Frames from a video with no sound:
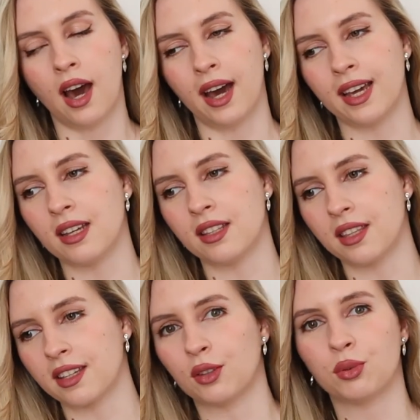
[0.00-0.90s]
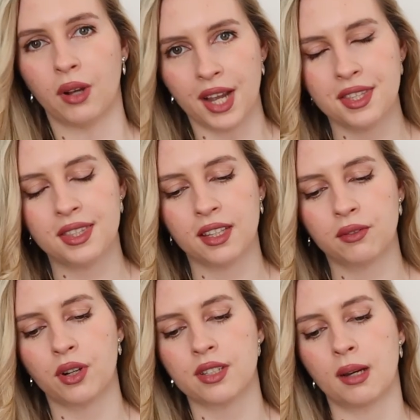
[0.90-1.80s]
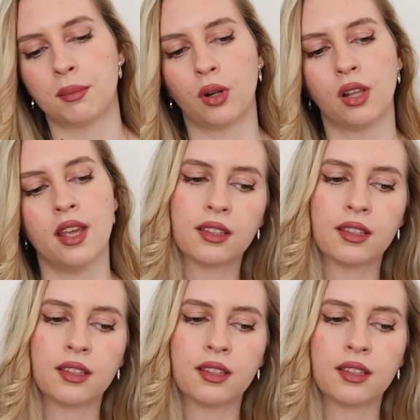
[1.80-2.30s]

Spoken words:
I dedicate to editing, for example.